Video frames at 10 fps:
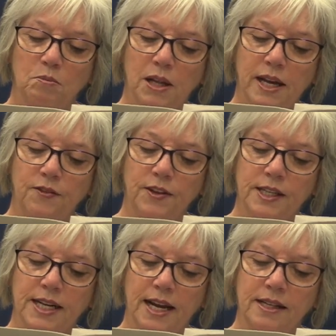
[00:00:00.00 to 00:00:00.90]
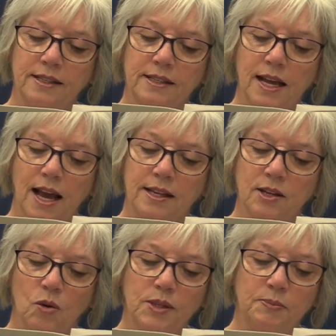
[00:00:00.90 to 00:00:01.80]
Playing for the Titans
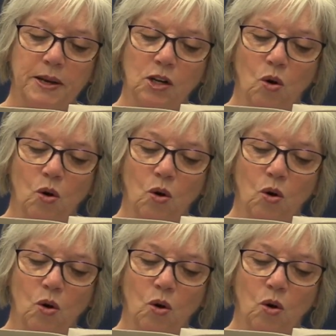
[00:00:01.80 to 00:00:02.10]
has always been